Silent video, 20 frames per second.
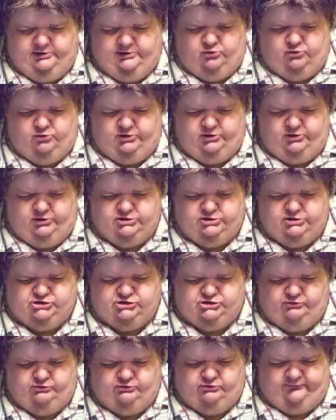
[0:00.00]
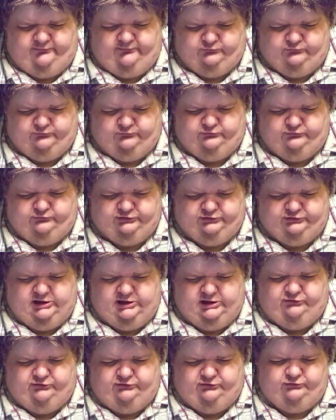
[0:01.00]
Geographical Society's
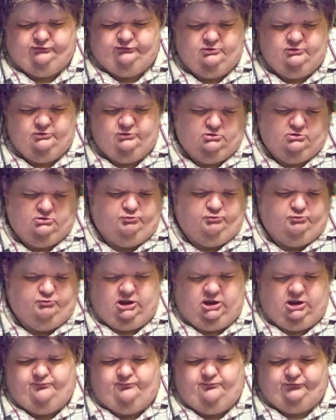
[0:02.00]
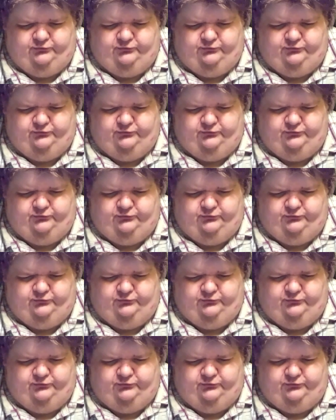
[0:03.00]
Problems of the Polar